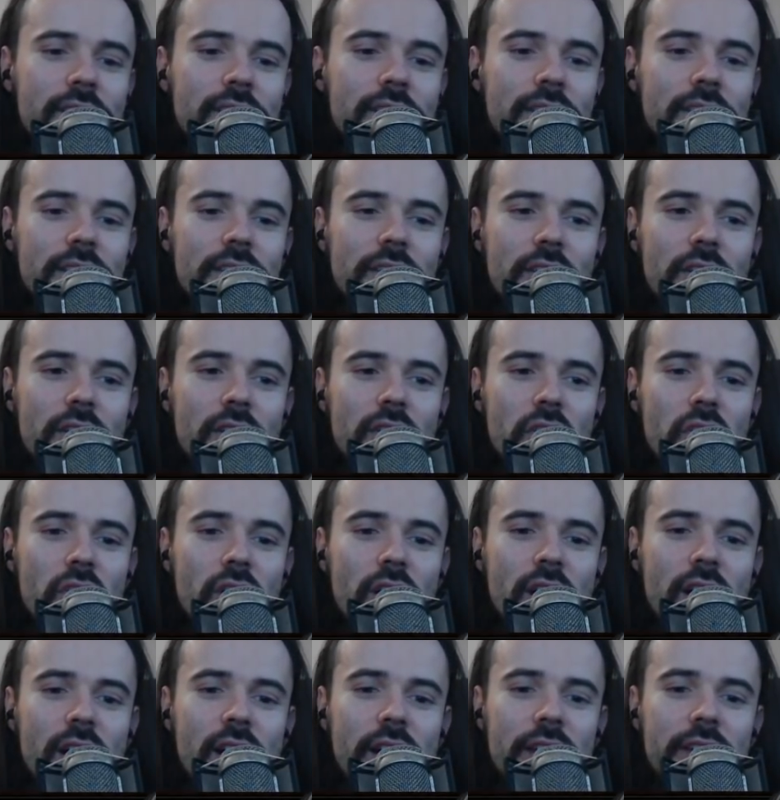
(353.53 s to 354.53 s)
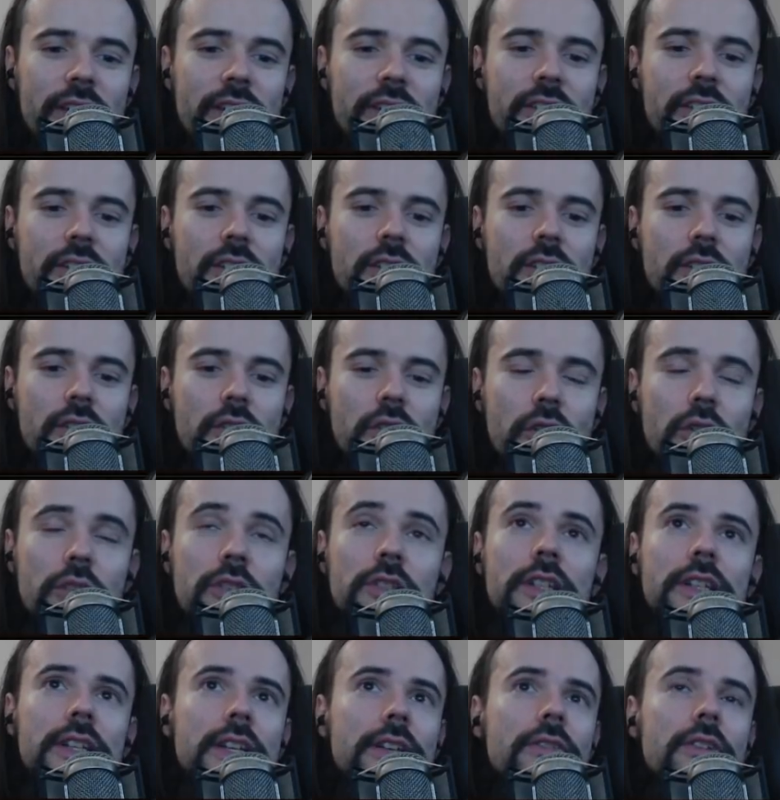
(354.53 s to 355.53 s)
you know, I
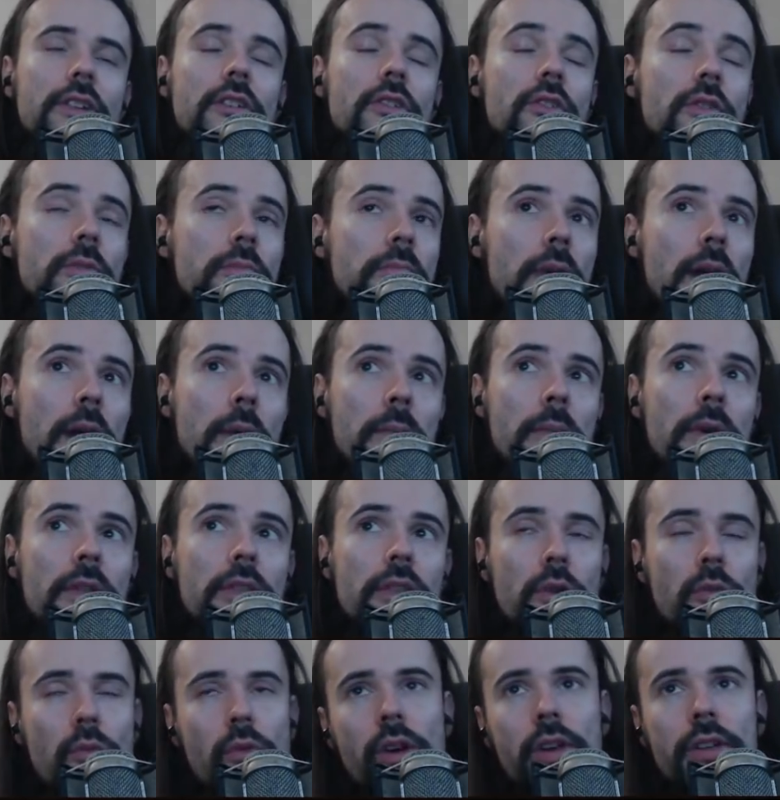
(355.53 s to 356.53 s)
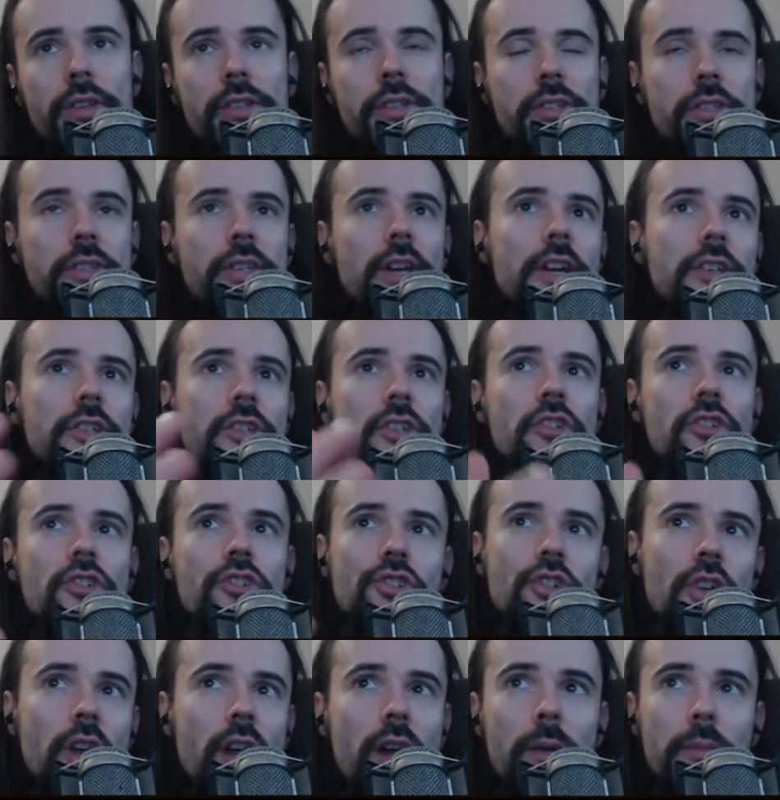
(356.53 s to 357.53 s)
could not even remember there was such a
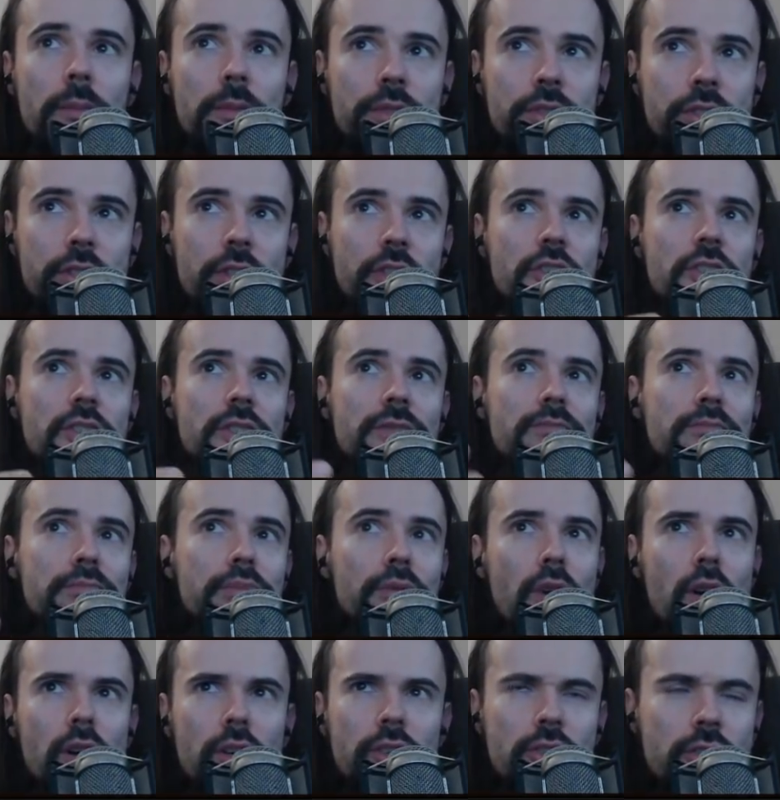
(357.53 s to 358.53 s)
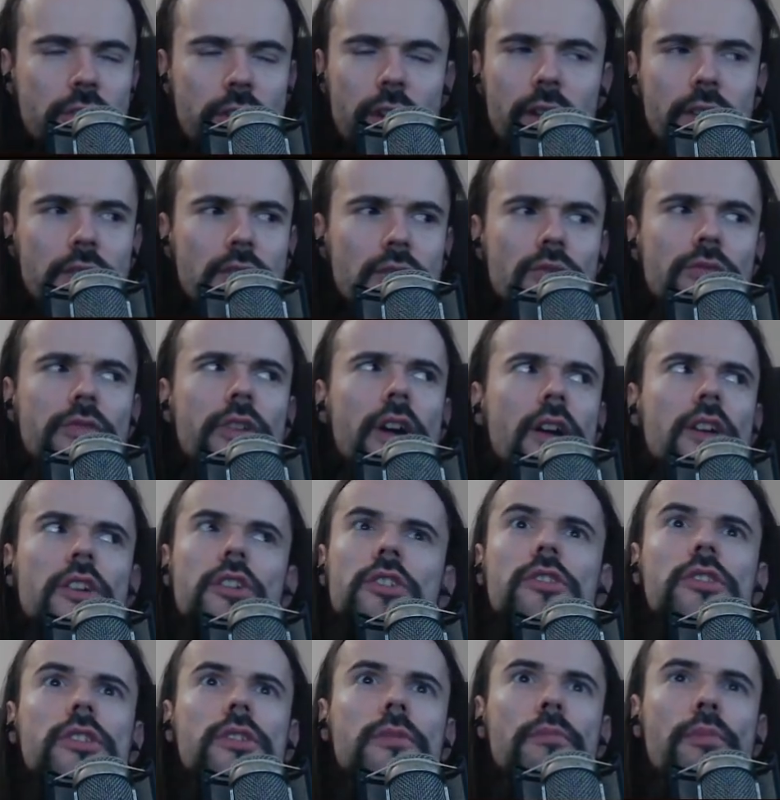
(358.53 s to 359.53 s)
gem such as block chance
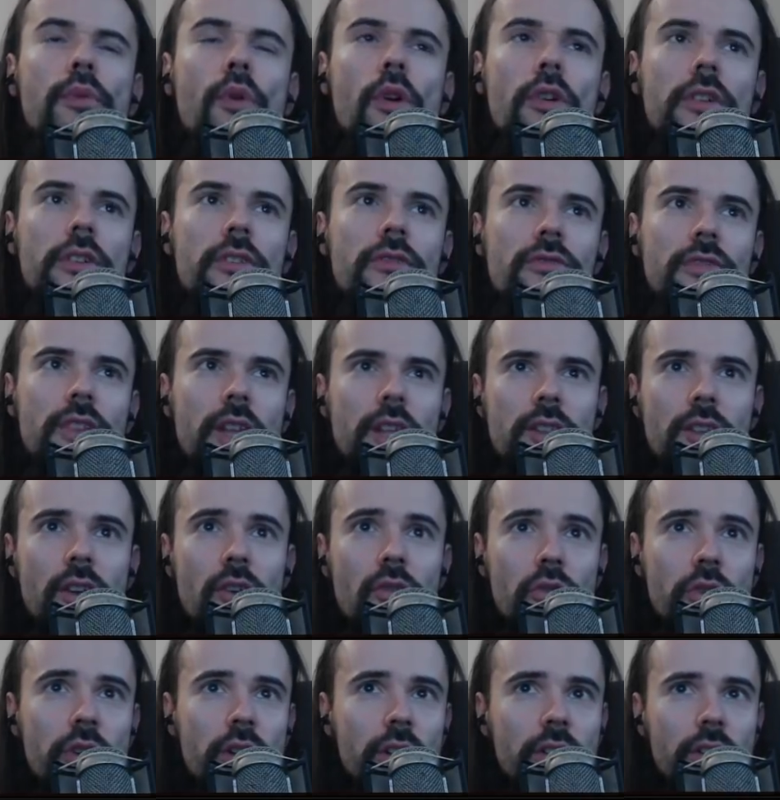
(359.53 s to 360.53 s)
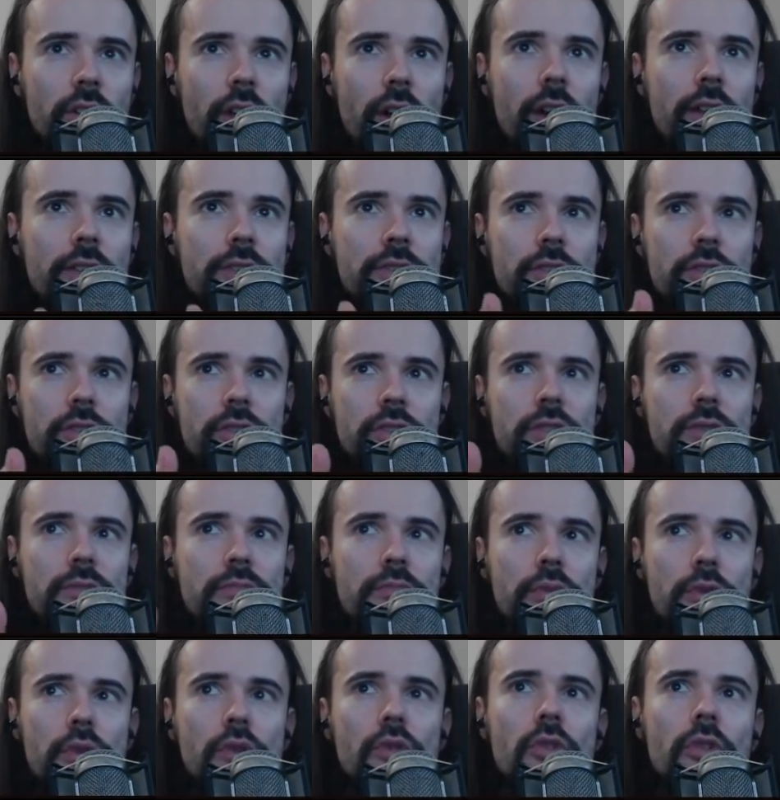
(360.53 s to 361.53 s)
reduction support, and then I realized this
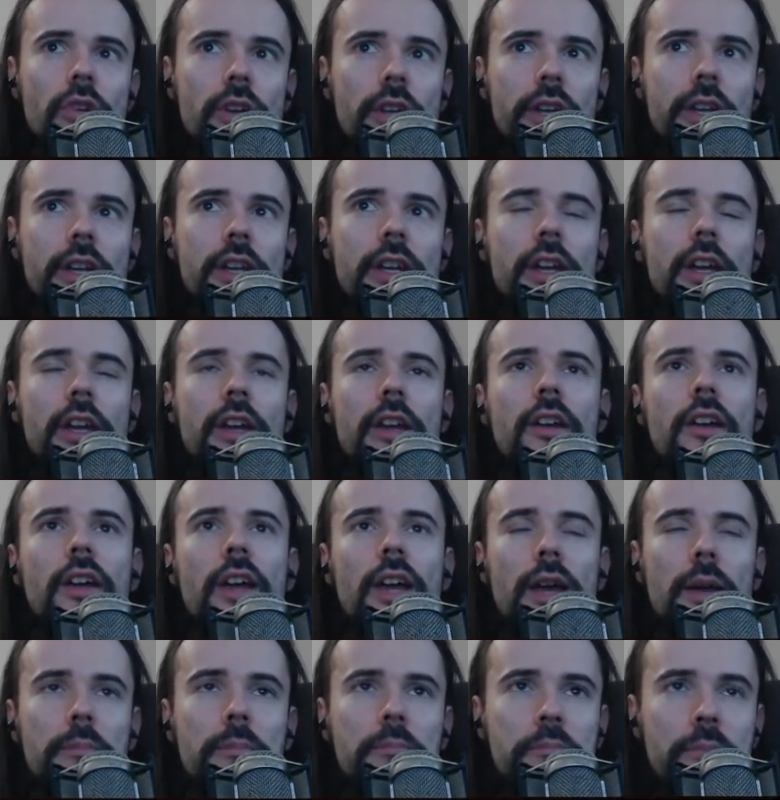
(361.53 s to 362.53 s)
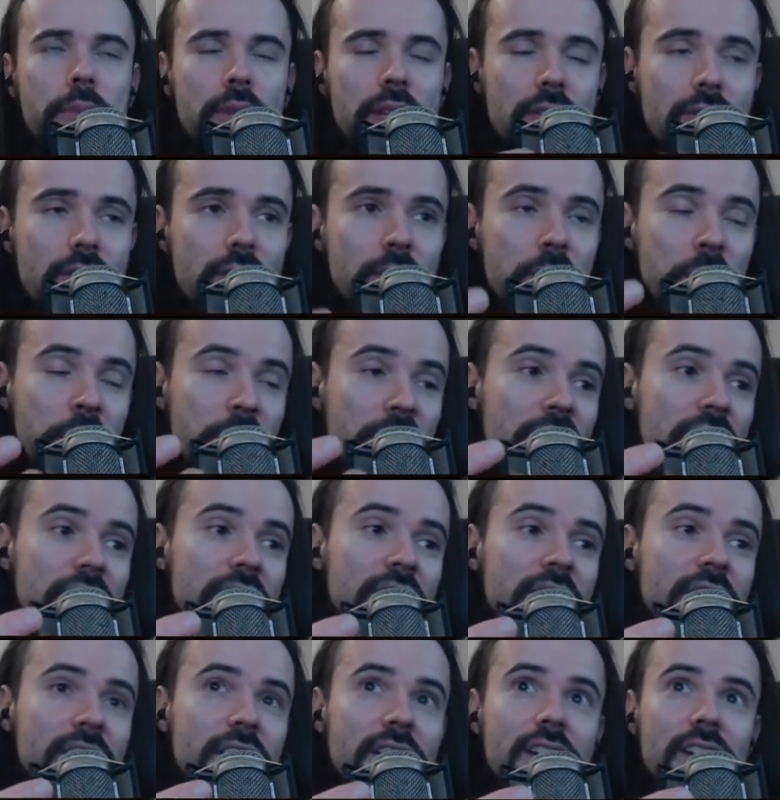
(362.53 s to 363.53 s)
is purely a
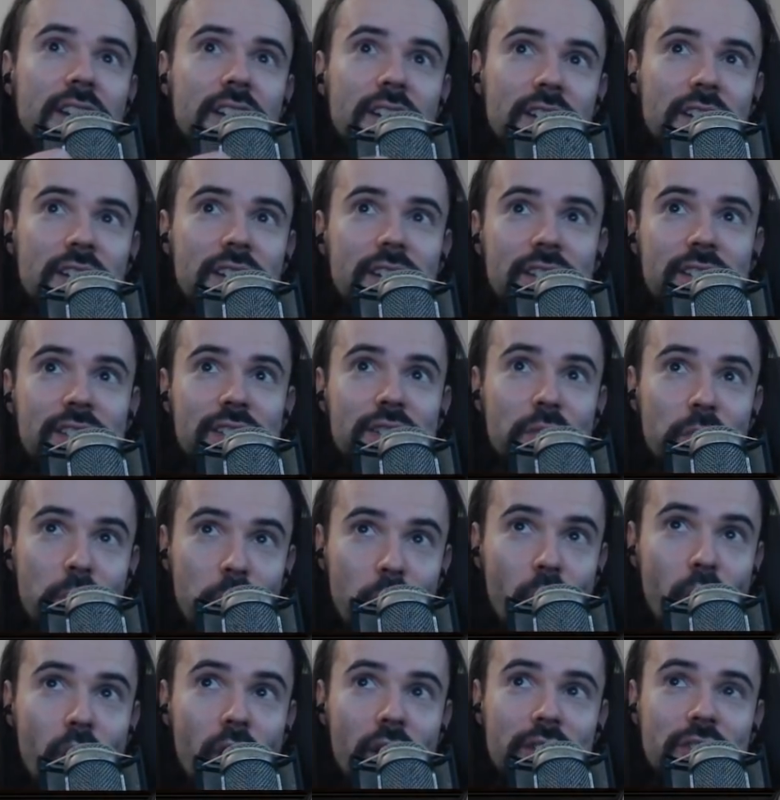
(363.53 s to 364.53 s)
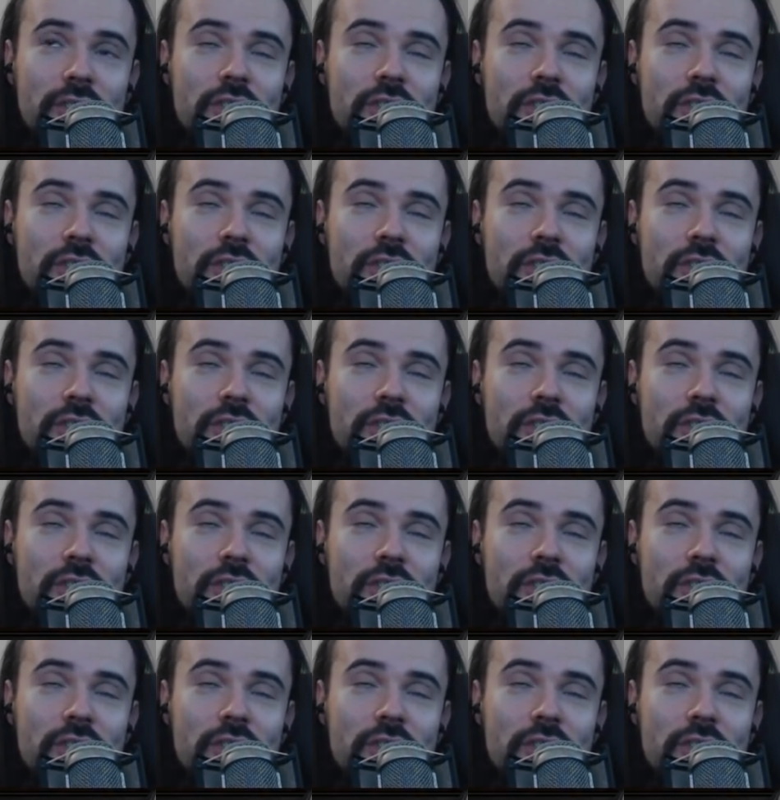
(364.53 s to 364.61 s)
PvP support